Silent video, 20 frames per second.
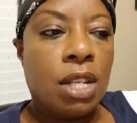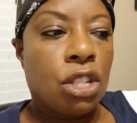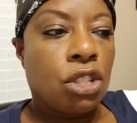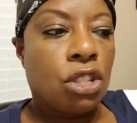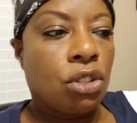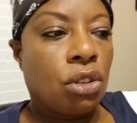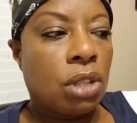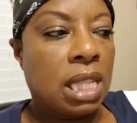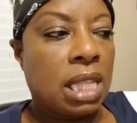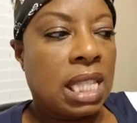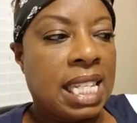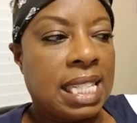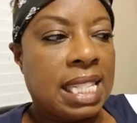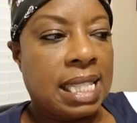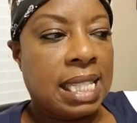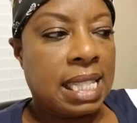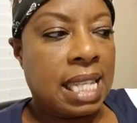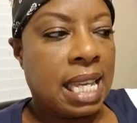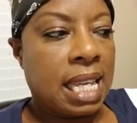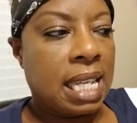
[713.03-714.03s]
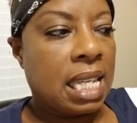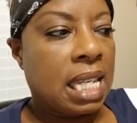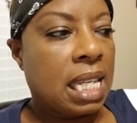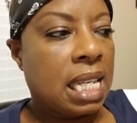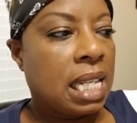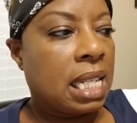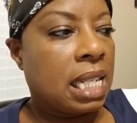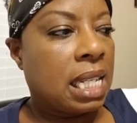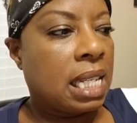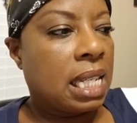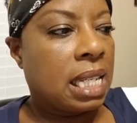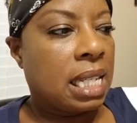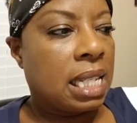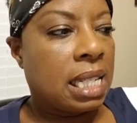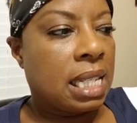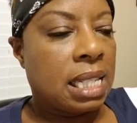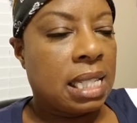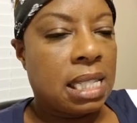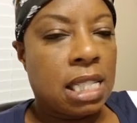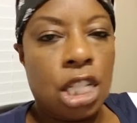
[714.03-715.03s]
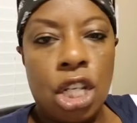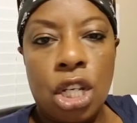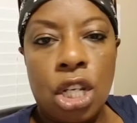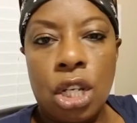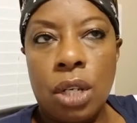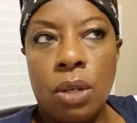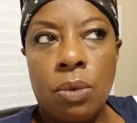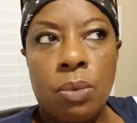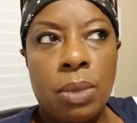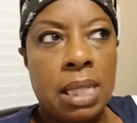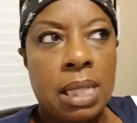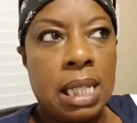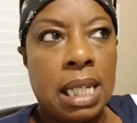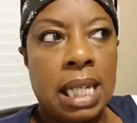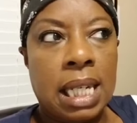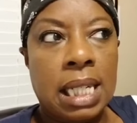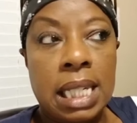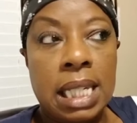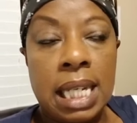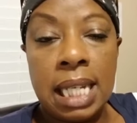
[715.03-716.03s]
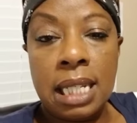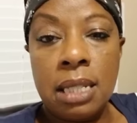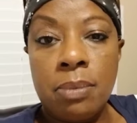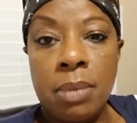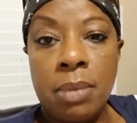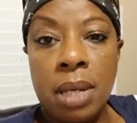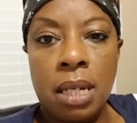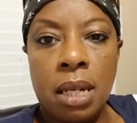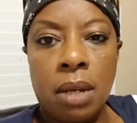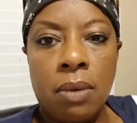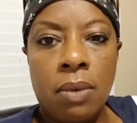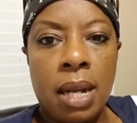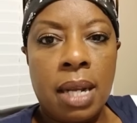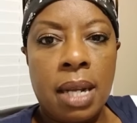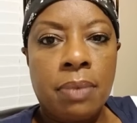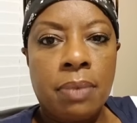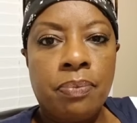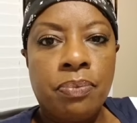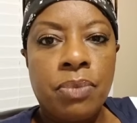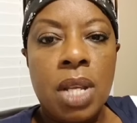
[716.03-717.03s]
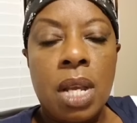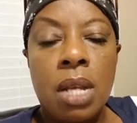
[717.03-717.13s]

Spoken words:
so let's say it is, what's today? Today's Monday, right?